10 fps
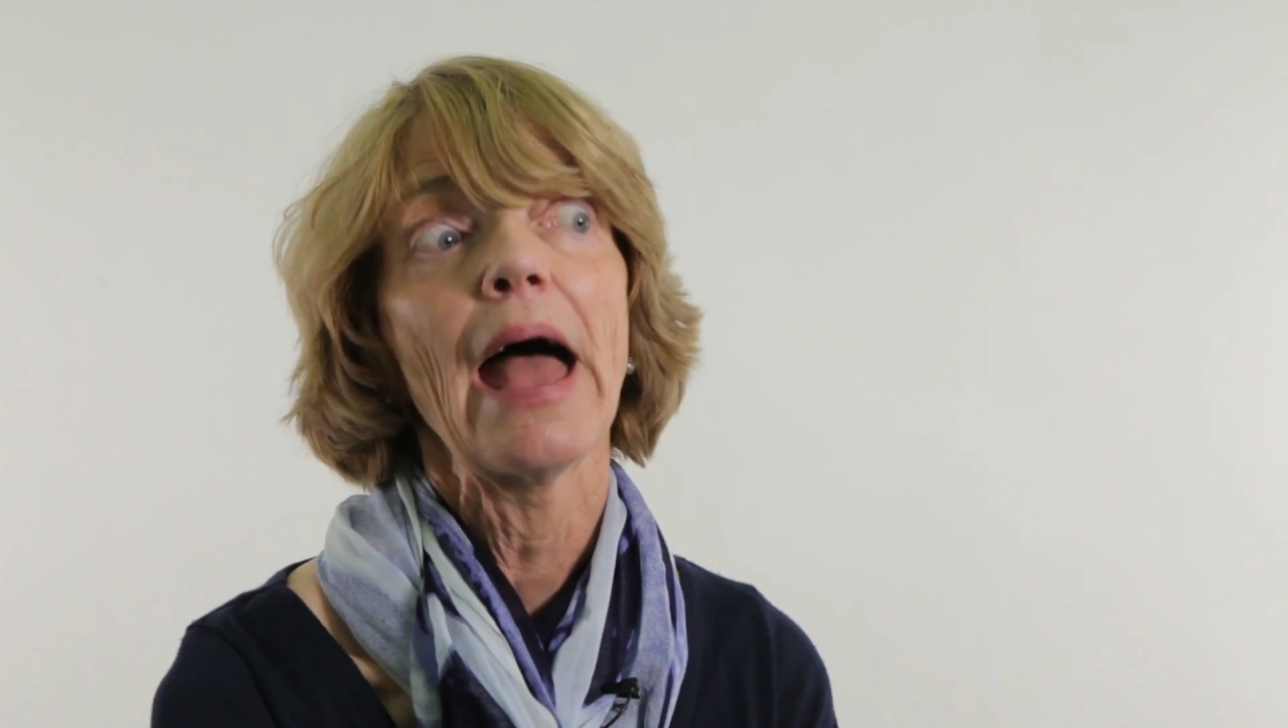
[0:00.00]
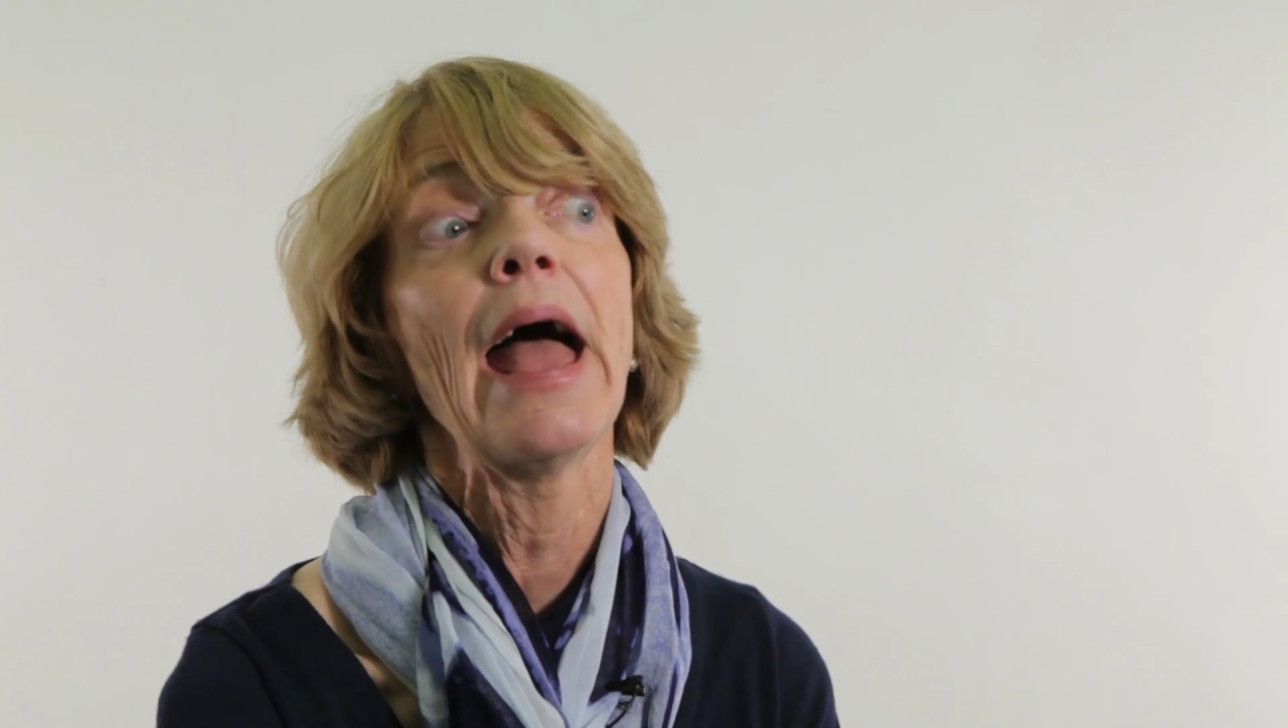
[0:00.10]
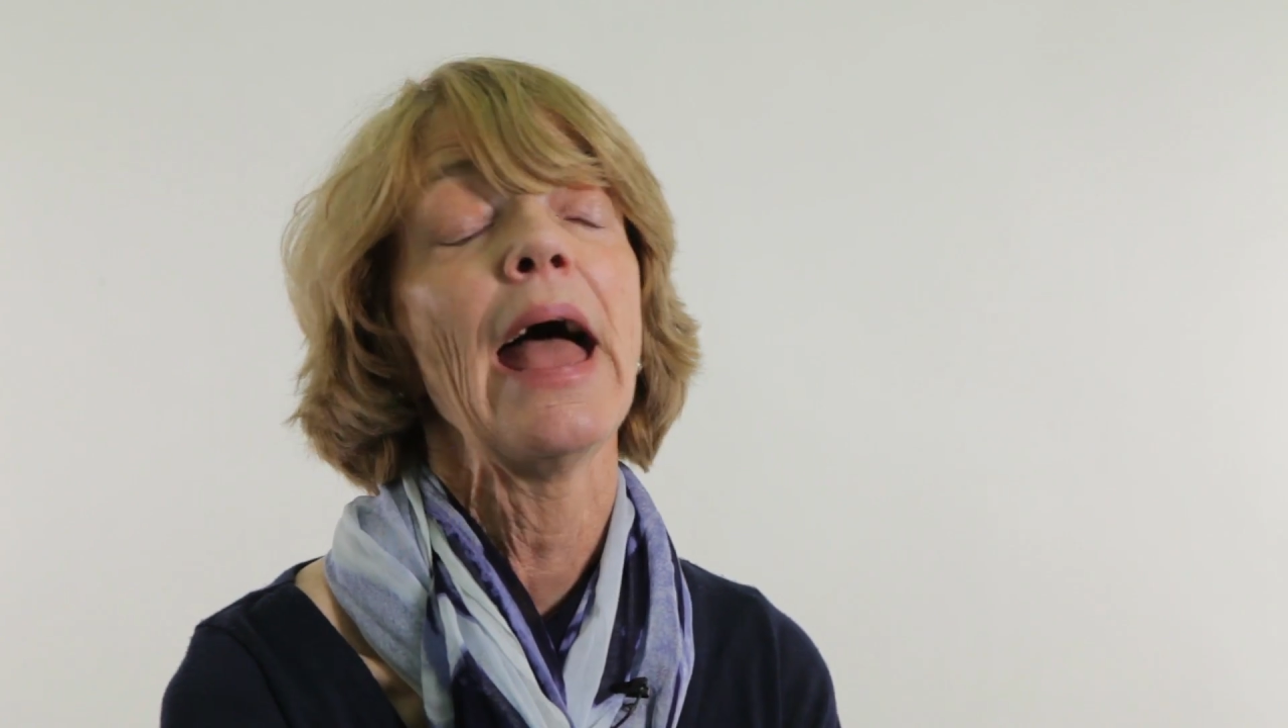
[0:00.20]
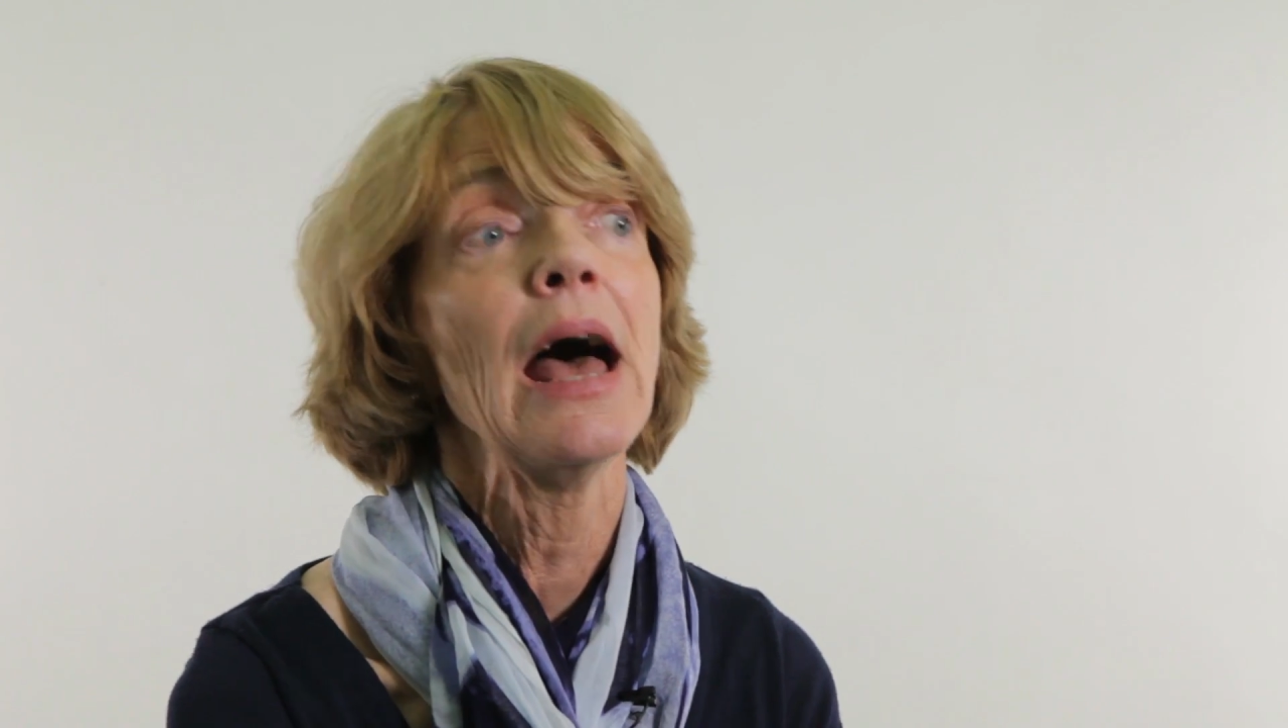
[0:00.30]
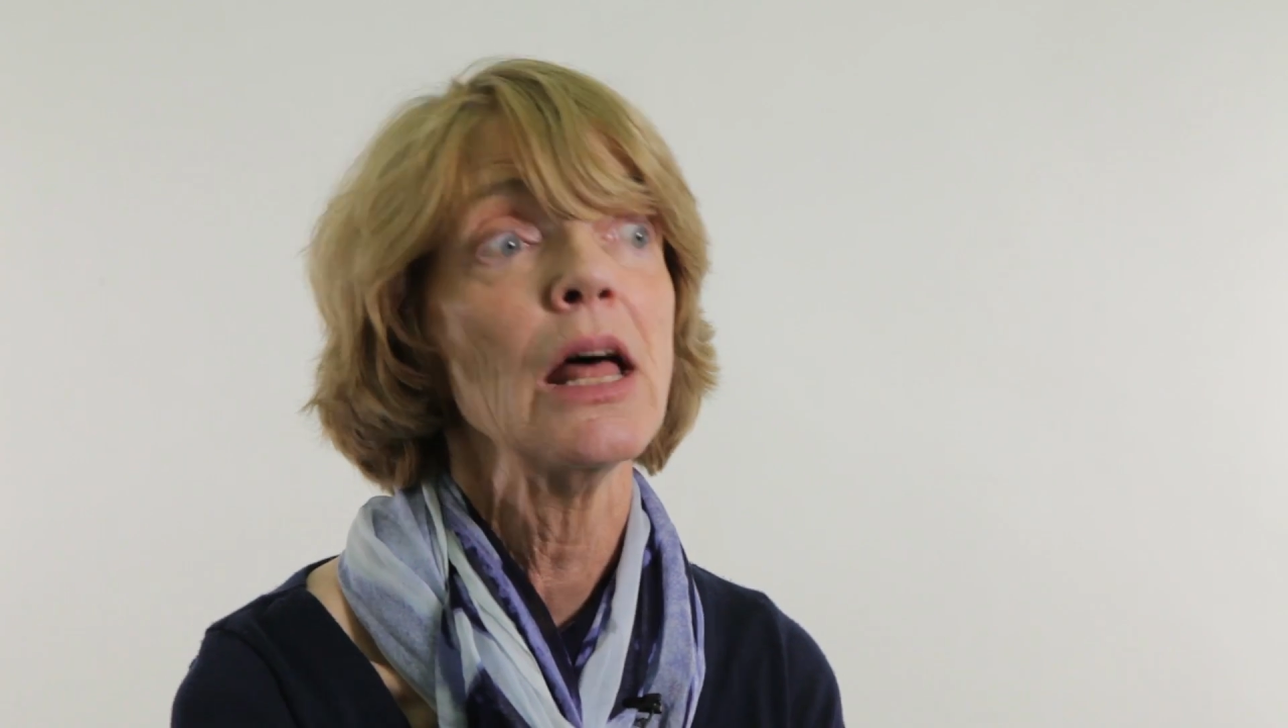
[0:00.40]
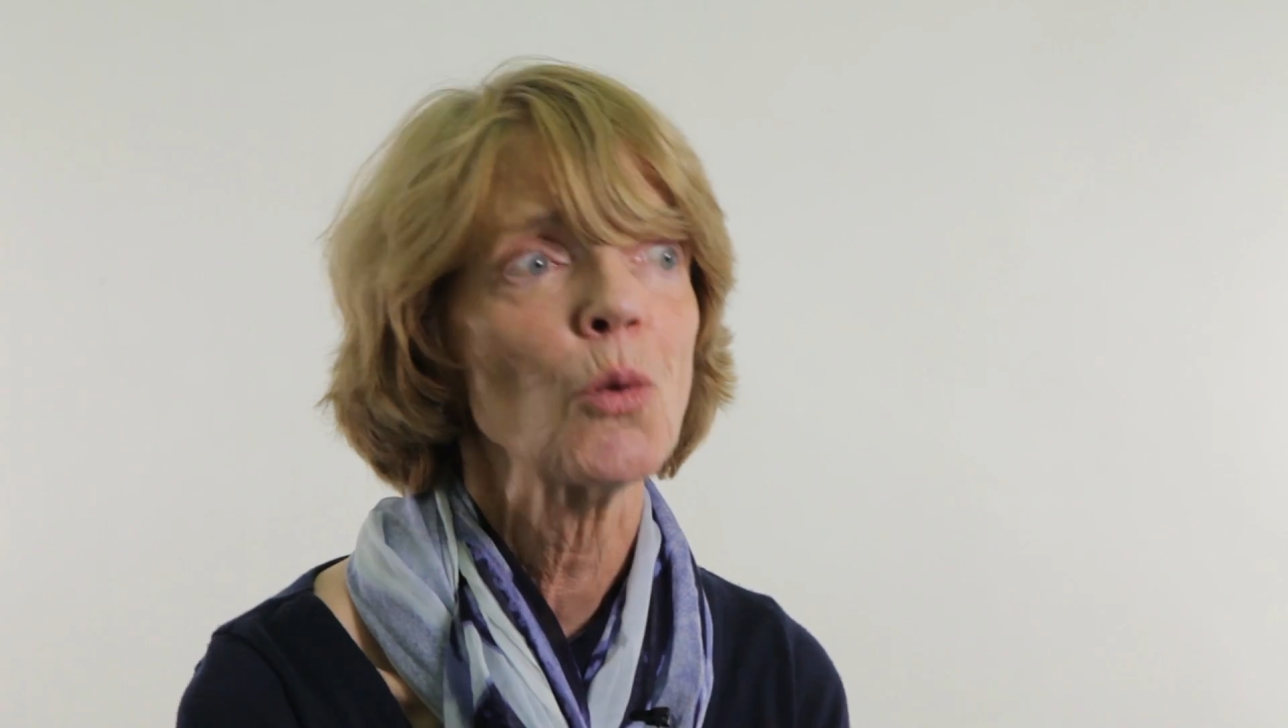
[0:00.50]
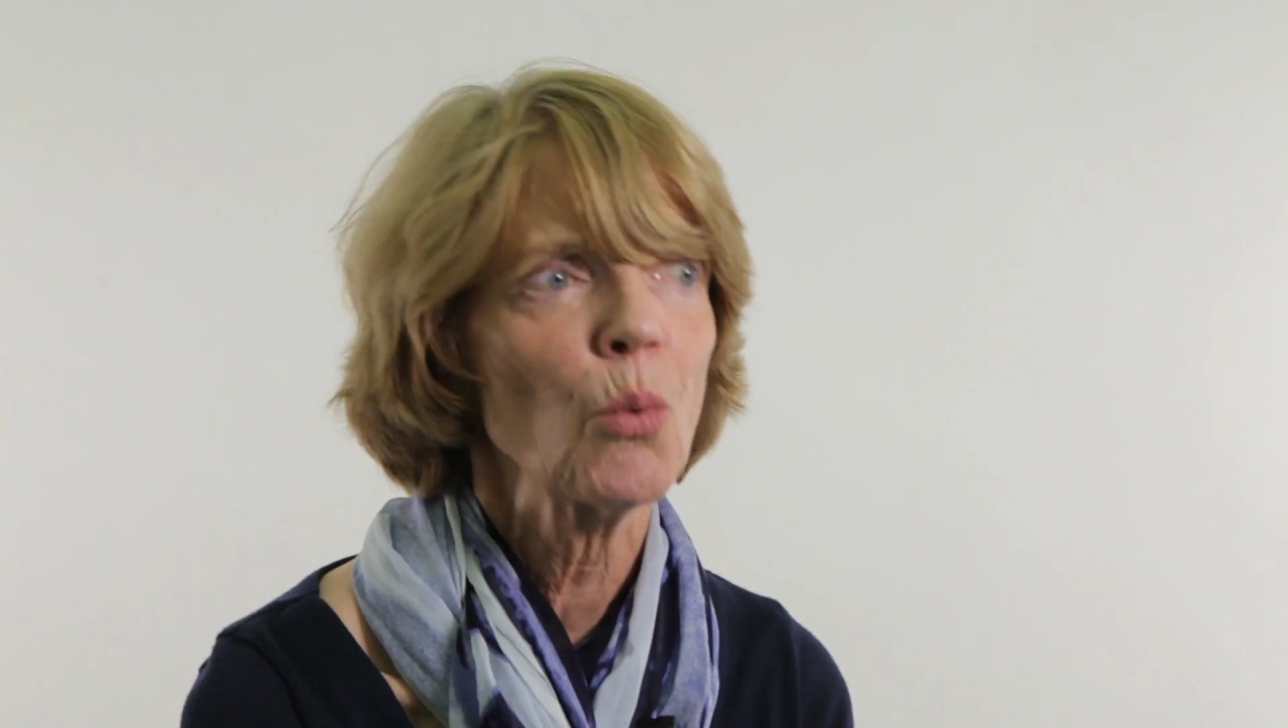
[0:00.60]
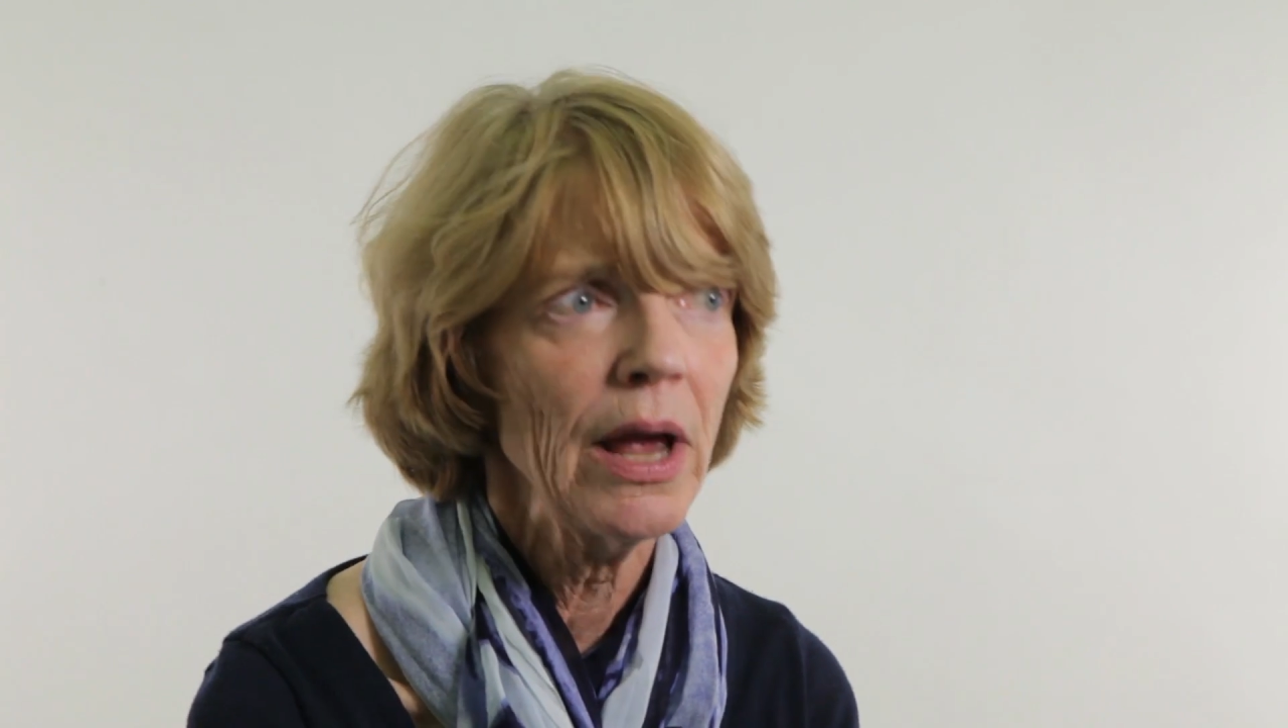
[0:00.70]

and